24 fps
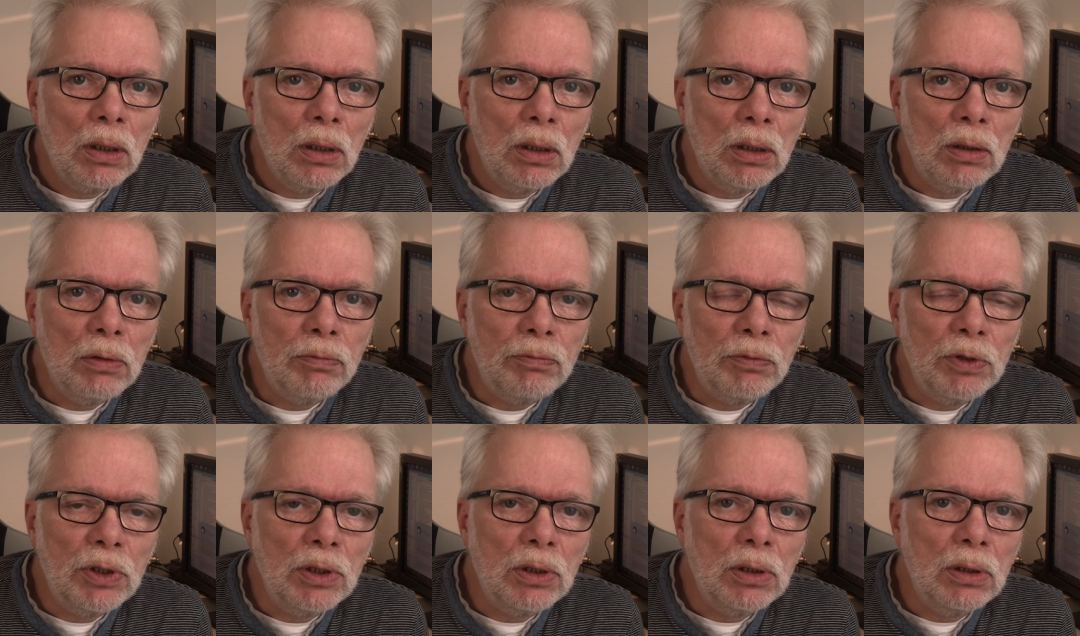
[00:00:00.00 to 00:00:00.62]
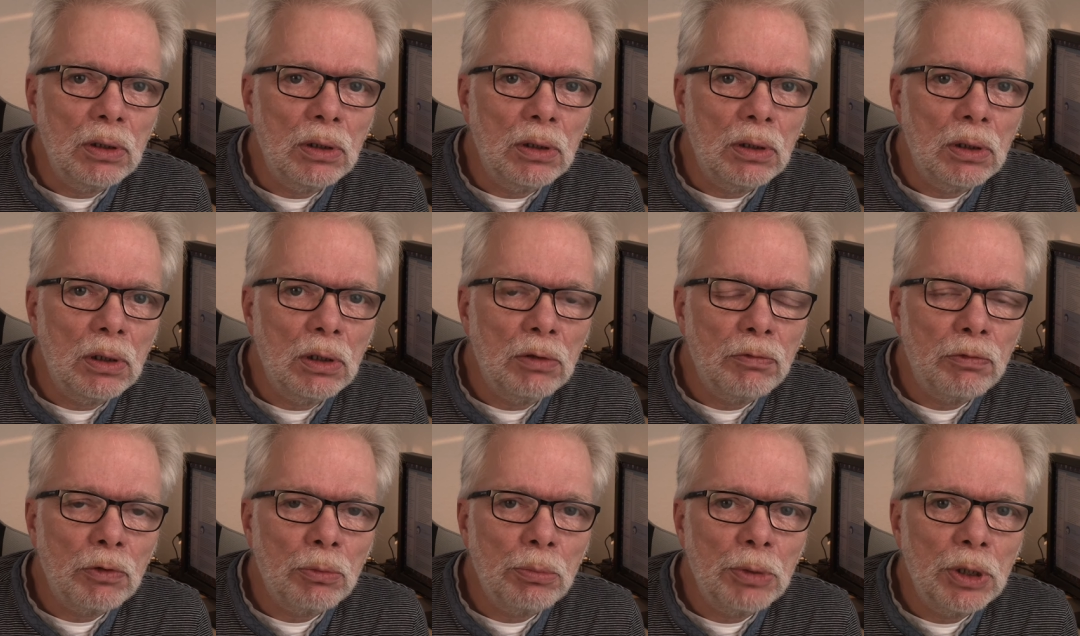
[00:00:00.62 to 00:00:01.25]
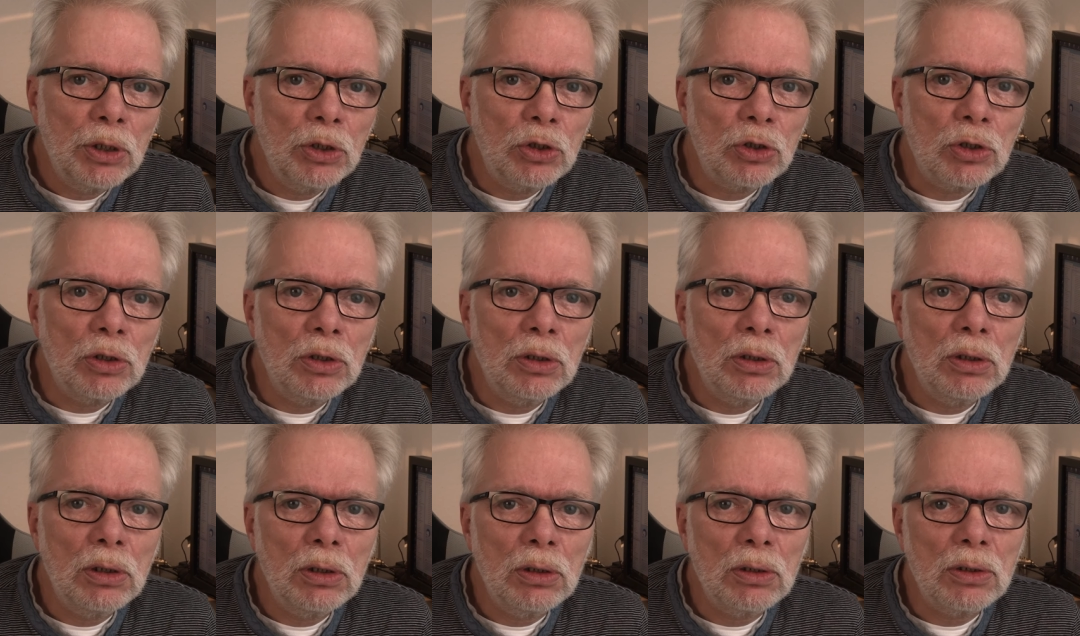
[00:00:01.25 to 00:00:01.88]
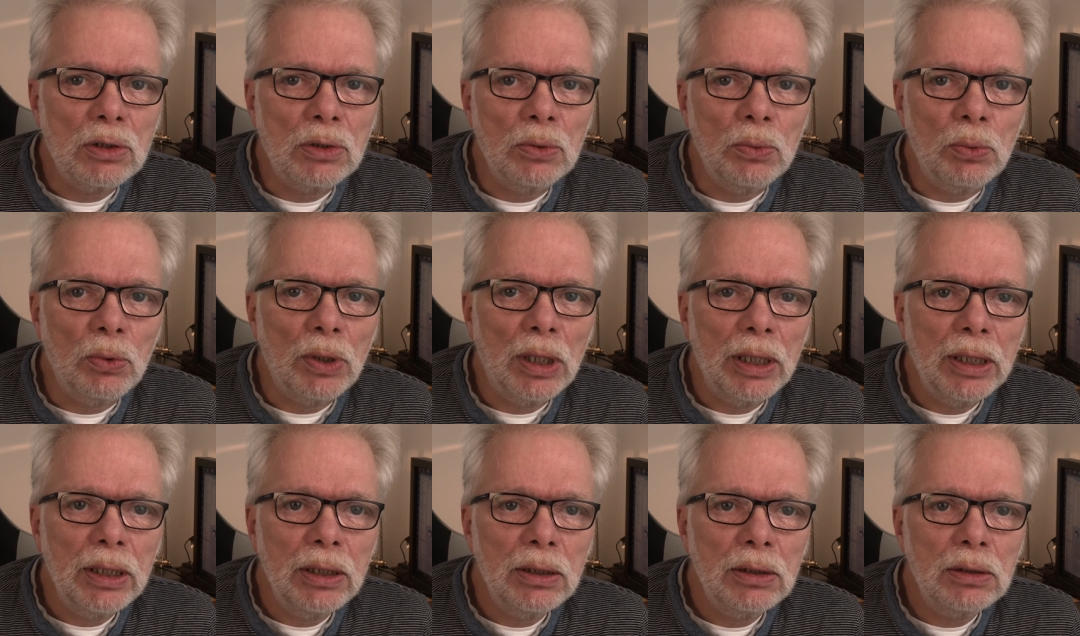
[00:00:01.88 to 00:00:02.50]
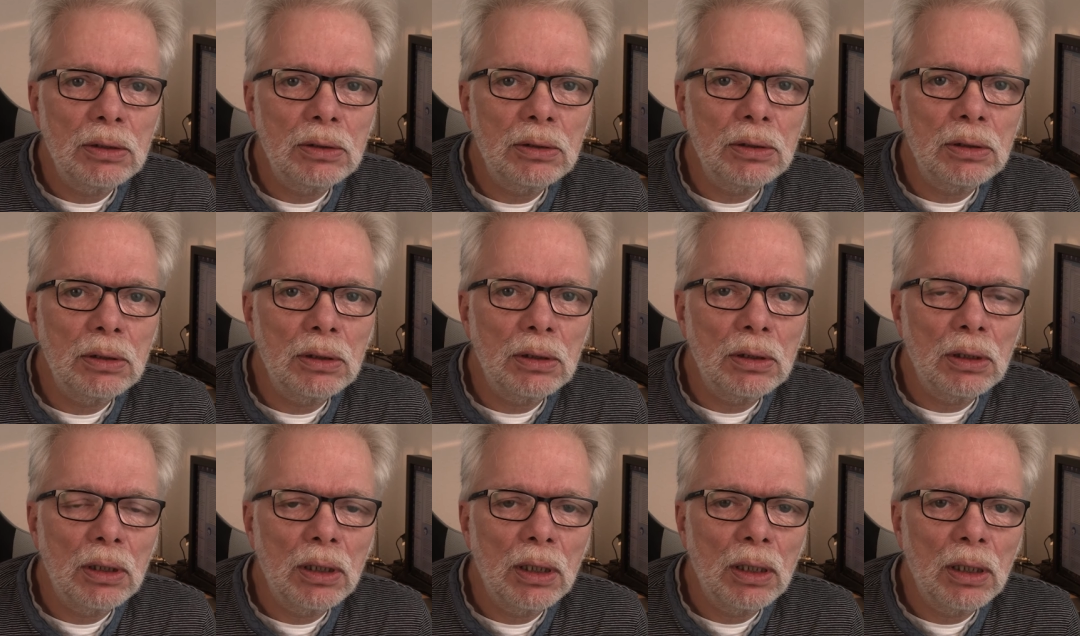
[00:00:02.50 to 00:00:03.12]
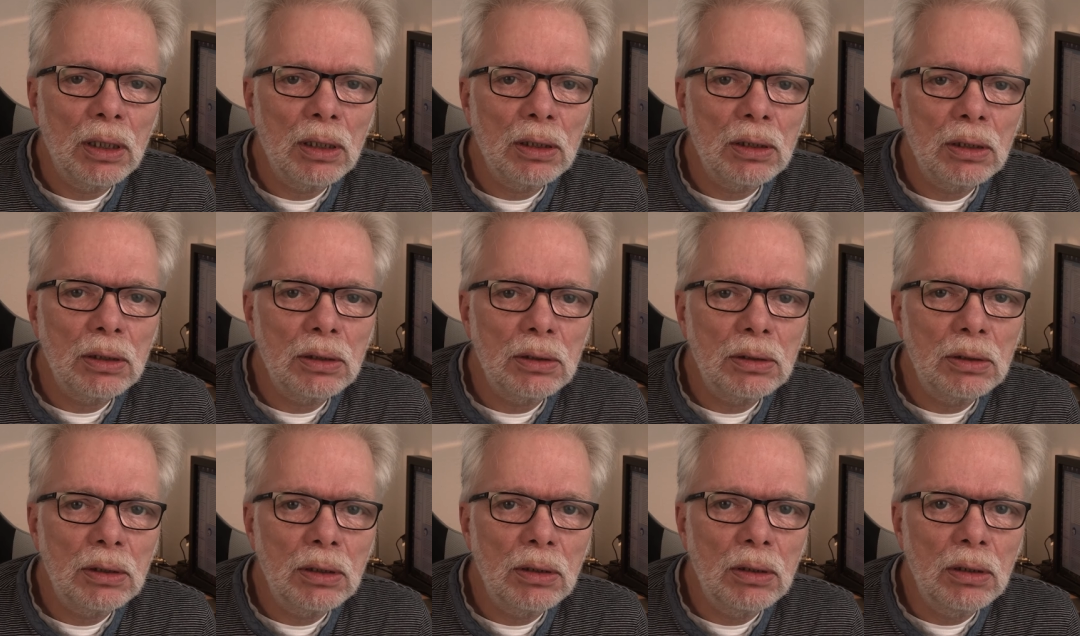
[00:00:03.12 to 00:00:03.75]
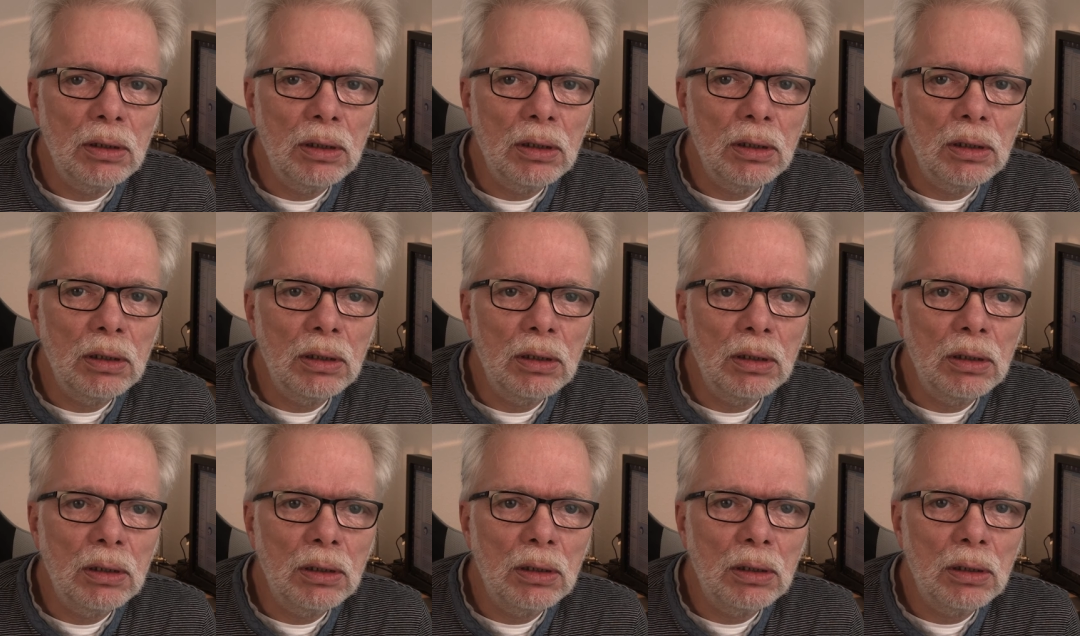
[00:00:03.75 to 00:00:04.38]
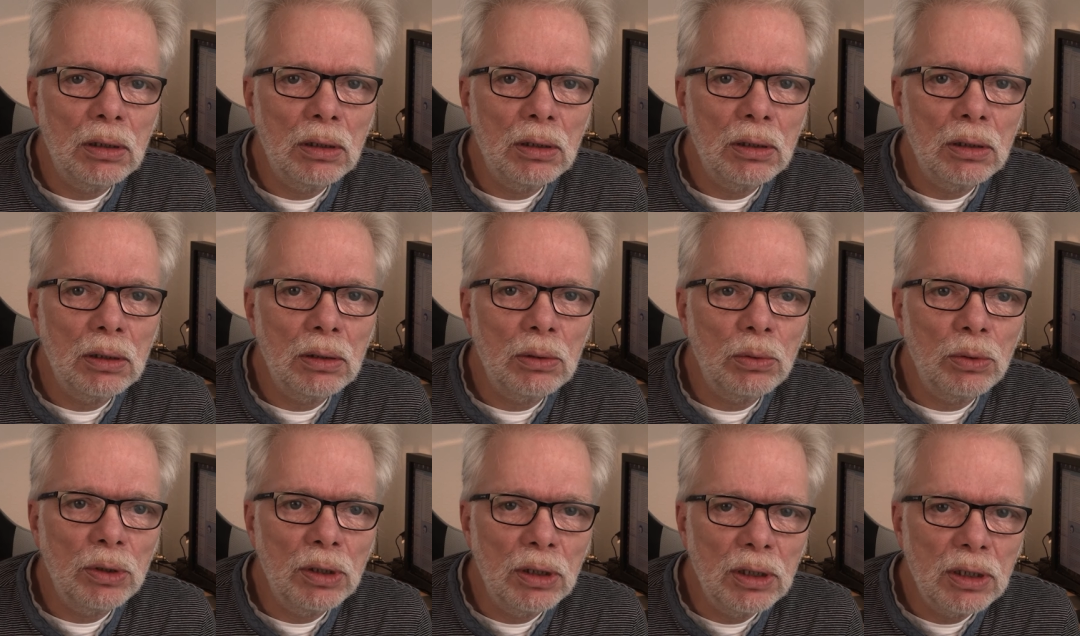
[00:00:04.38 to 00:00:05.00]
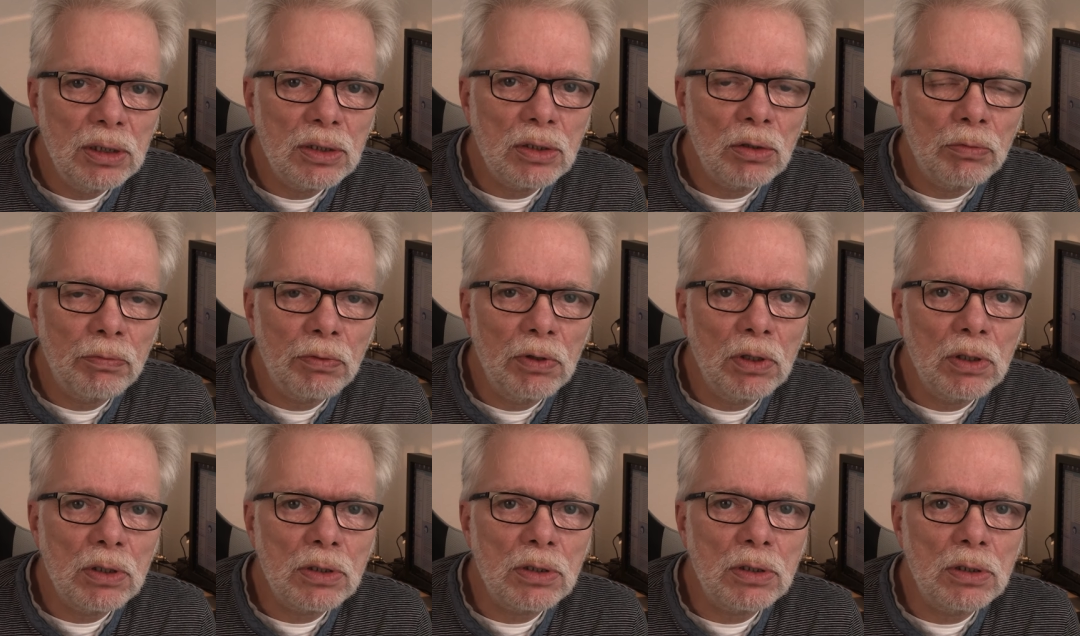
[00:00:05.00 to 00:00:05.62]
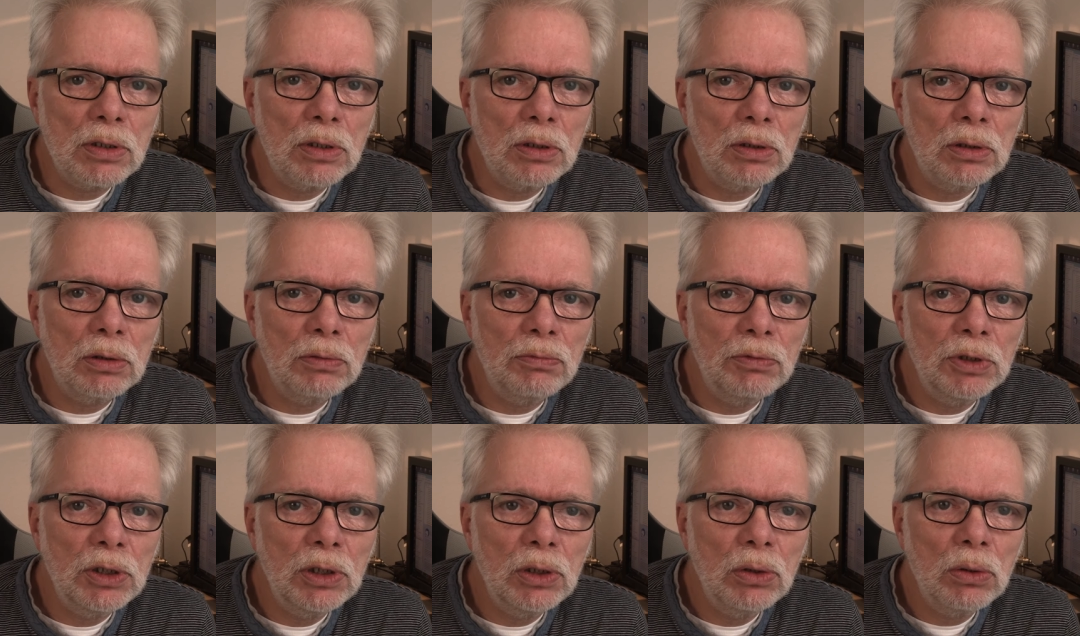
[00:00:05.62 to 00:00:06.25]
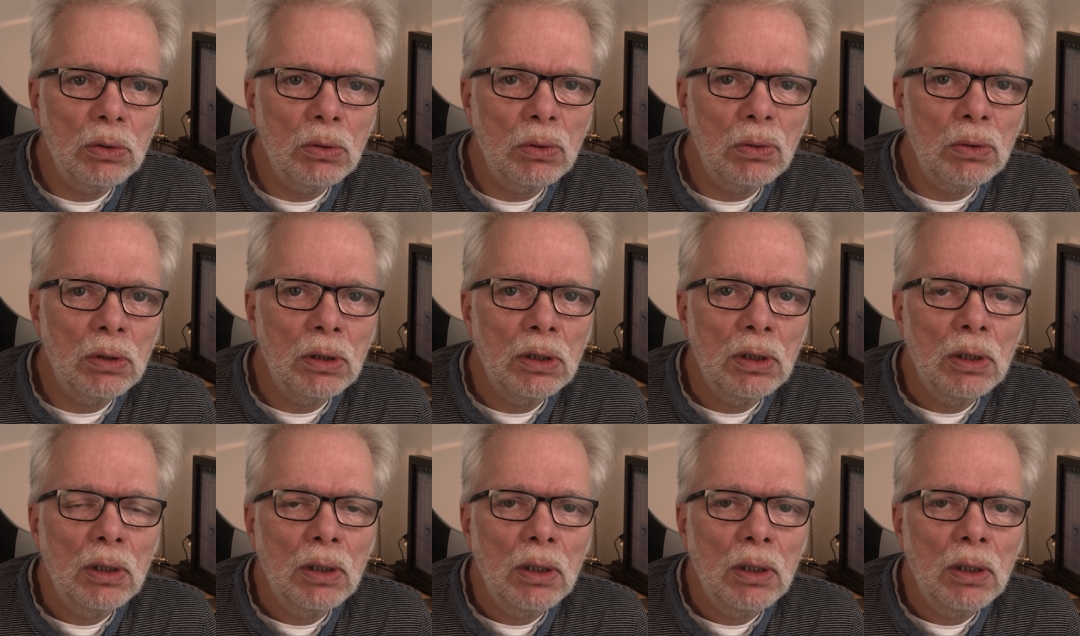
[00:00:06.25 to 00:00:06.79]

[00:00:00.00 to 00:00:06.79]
If the information is right, at the release of this video,